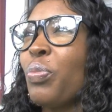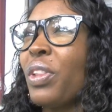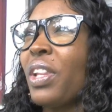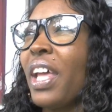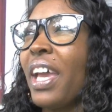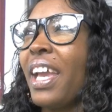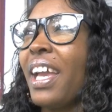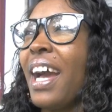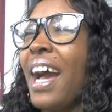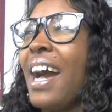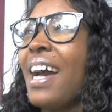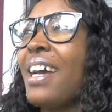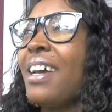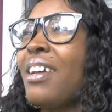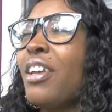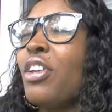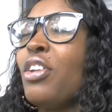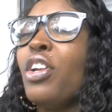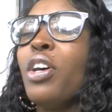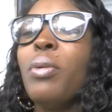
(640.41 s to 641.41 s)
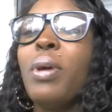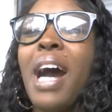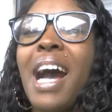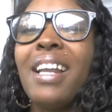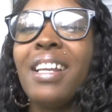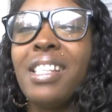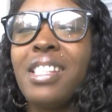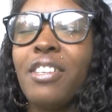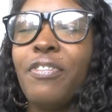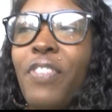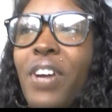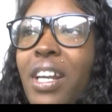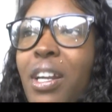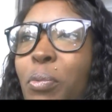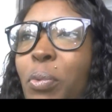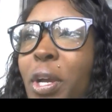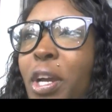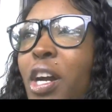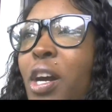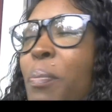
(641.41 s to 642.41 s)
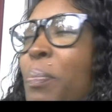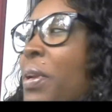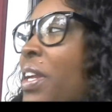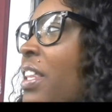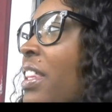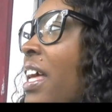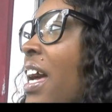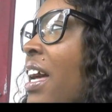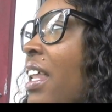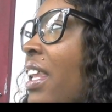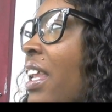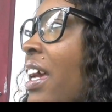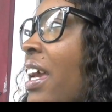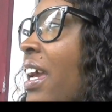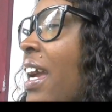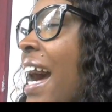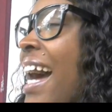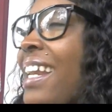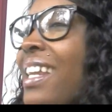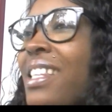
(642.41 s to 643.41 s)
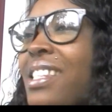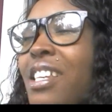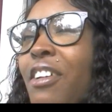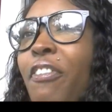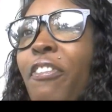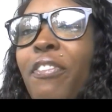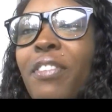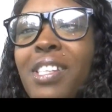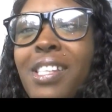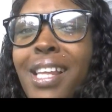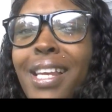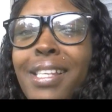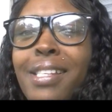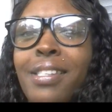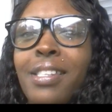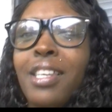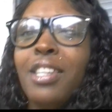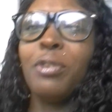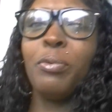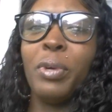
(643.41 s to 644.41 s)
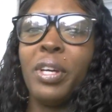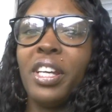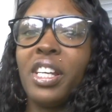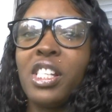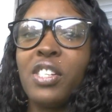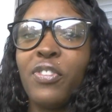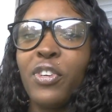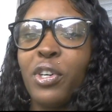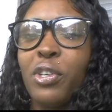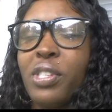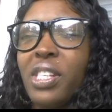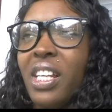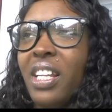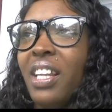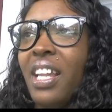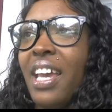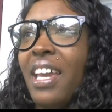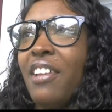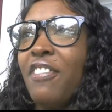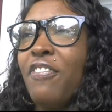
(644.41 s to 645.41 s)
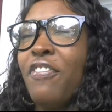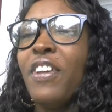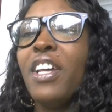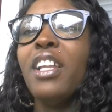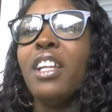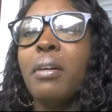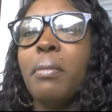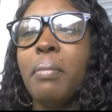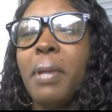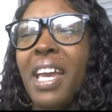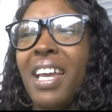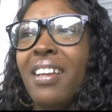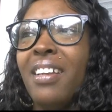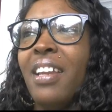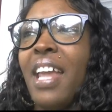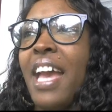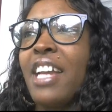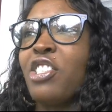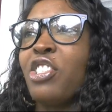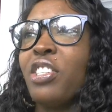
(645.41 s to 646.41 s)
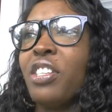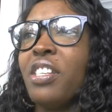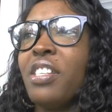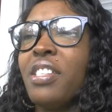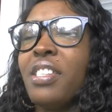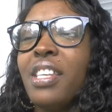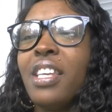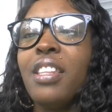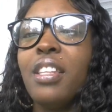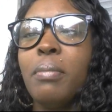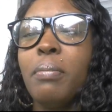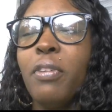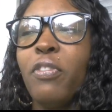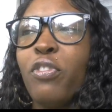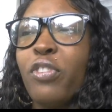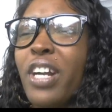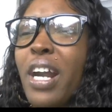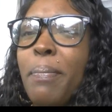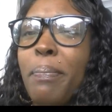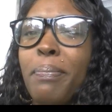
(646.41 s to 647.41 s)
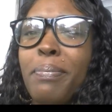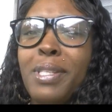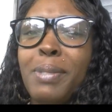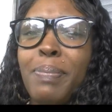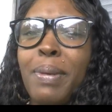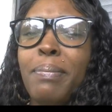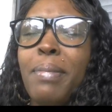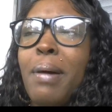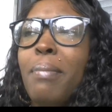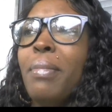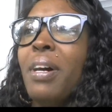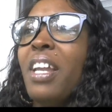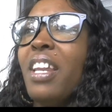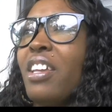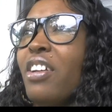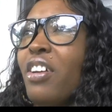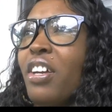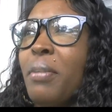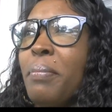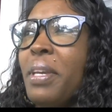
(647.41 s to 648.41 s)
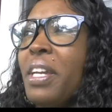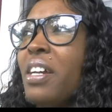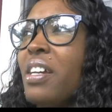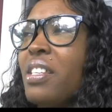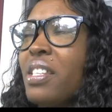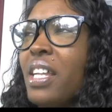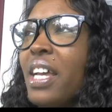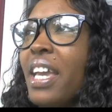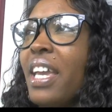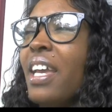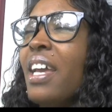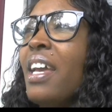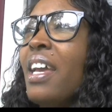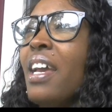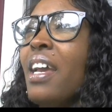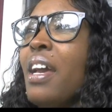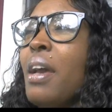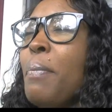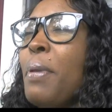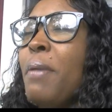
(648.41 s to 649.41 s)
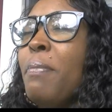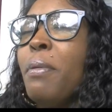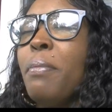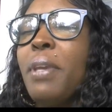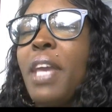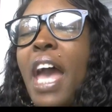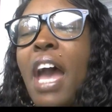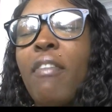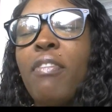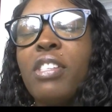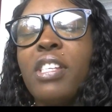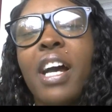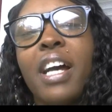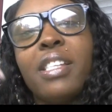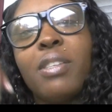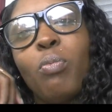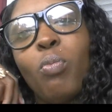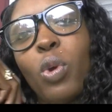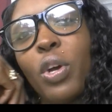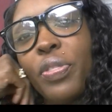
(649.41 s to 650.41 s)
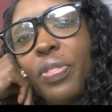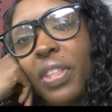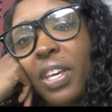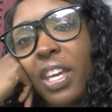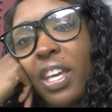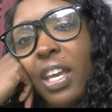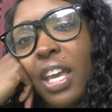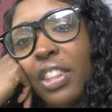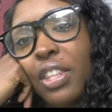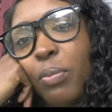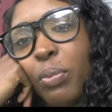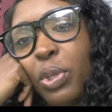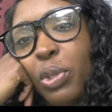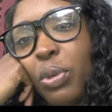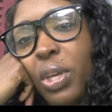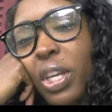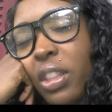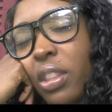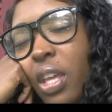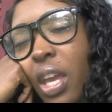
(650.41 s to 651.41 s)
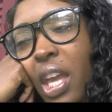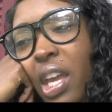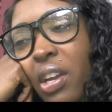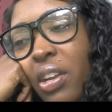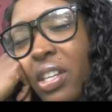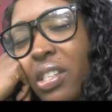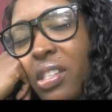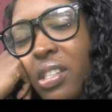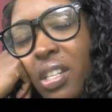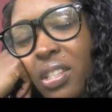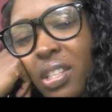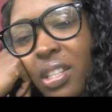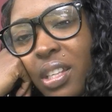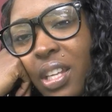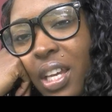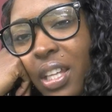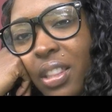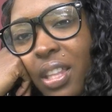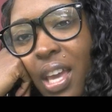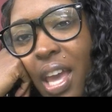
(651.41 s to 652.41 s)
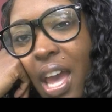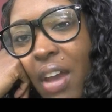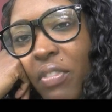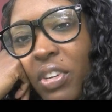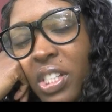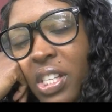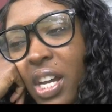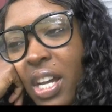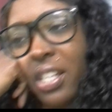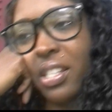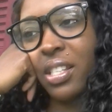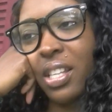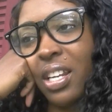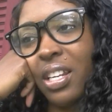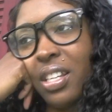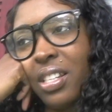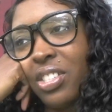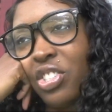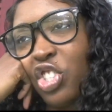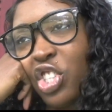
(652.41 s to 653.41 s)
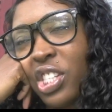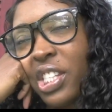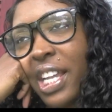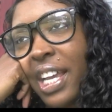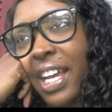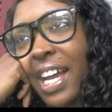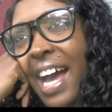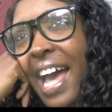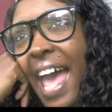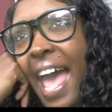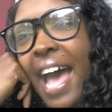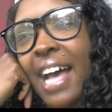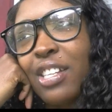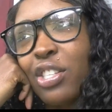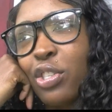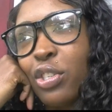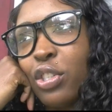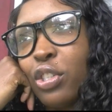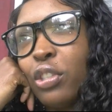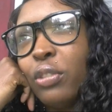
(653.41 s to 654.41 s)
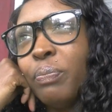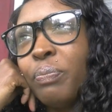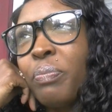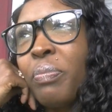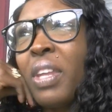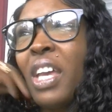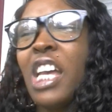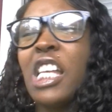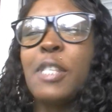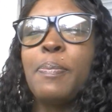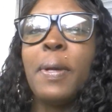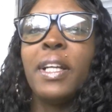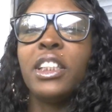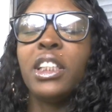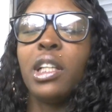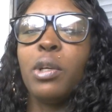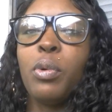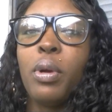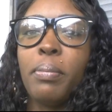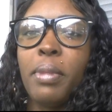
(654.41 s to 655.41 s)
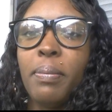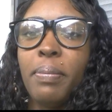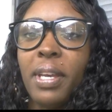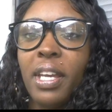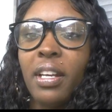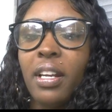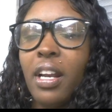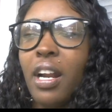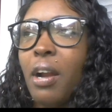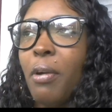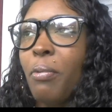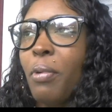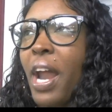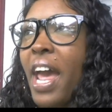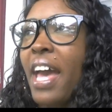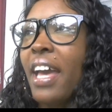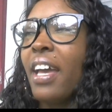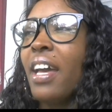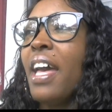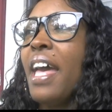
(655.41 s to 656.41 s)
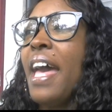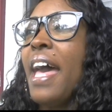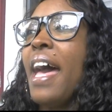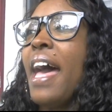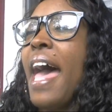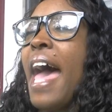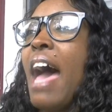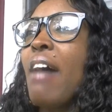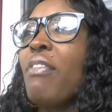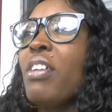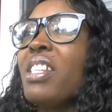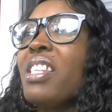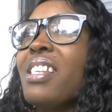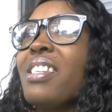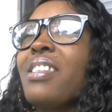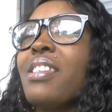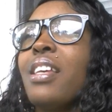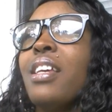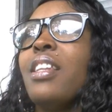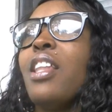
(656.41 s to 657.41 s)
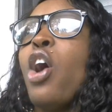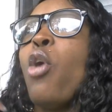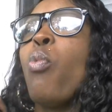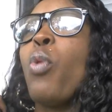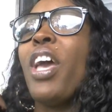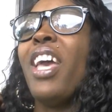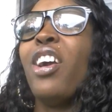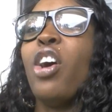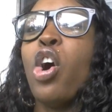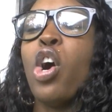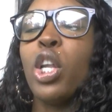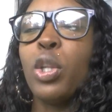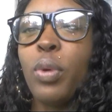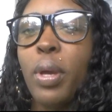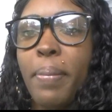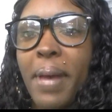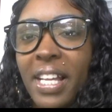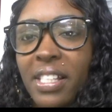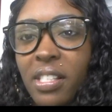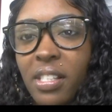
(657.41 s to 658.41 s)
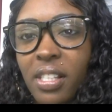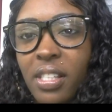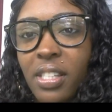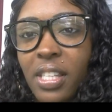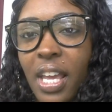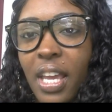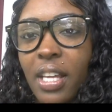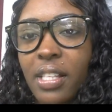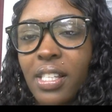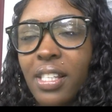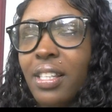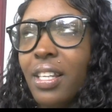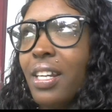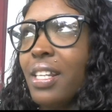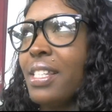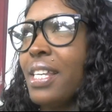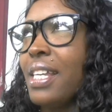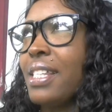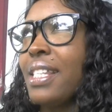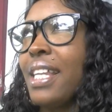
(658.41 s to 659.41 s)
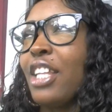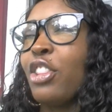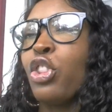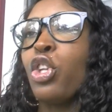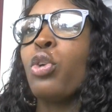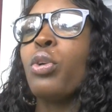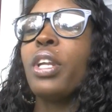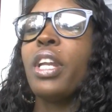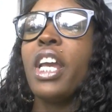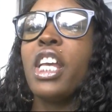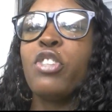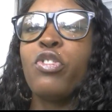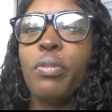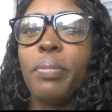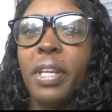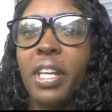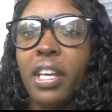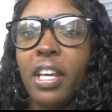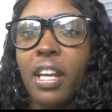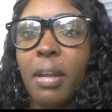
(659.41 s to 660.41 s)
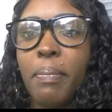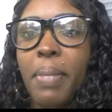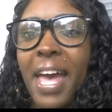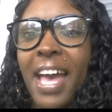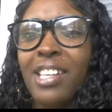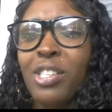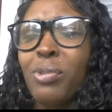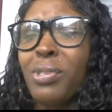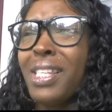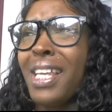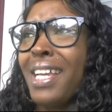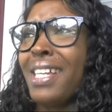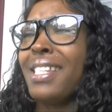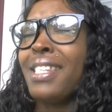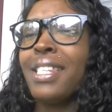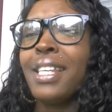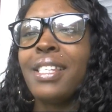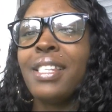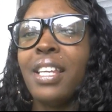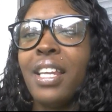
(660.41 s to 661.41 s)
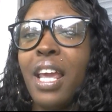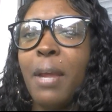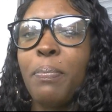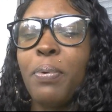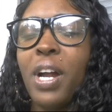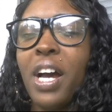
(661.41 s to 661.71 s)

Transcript: like, you know what, I need to find a wig company that, like, I need to, like, see the wigs first and, like, feel them and actually see them before I spend my money on them. Because, like, people be advertising one thing, and then when you get the hair, it's nothing like they advertise. And it's just, like, a hassle, especially with me being in Iraq, having to send a wig all the way back to the States, and then it takes, like, 30 days for me to get it back. So it's like a 60-day